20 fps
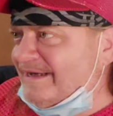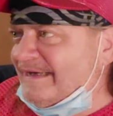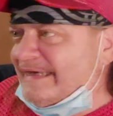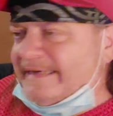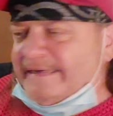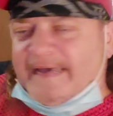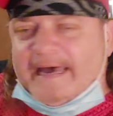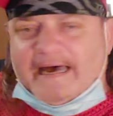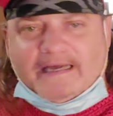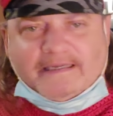
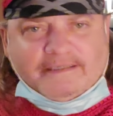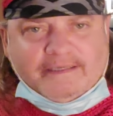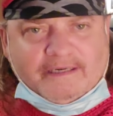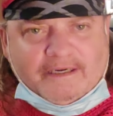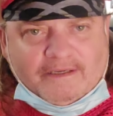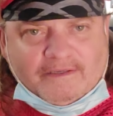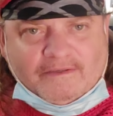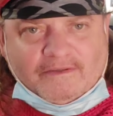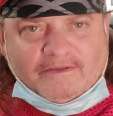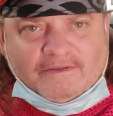yeah, you
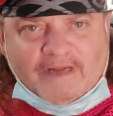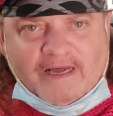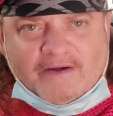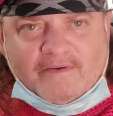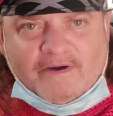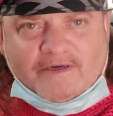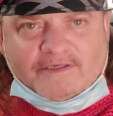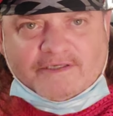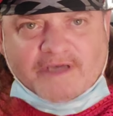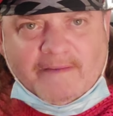know,
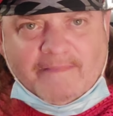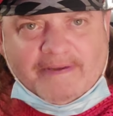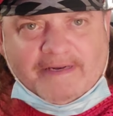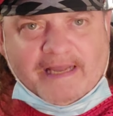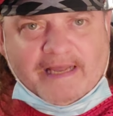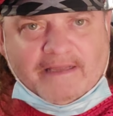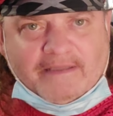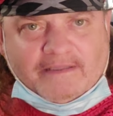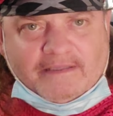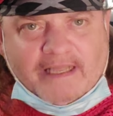likewise, I mean,
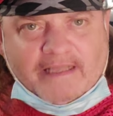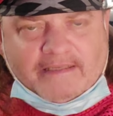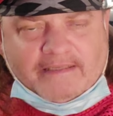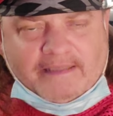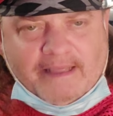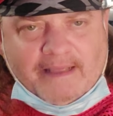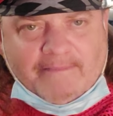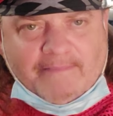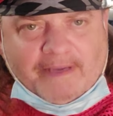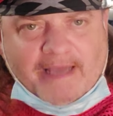
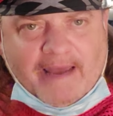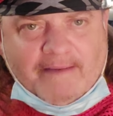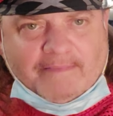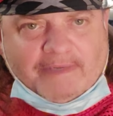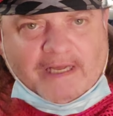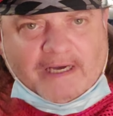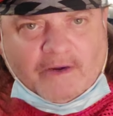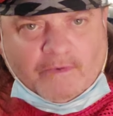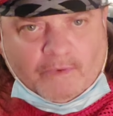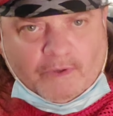that became
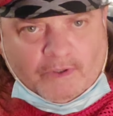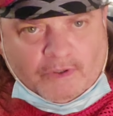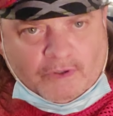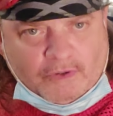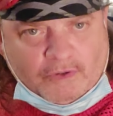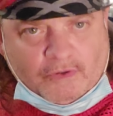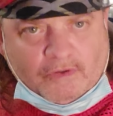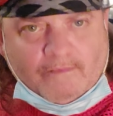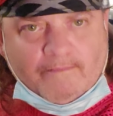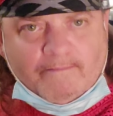like a real
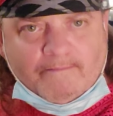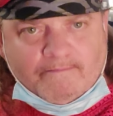cool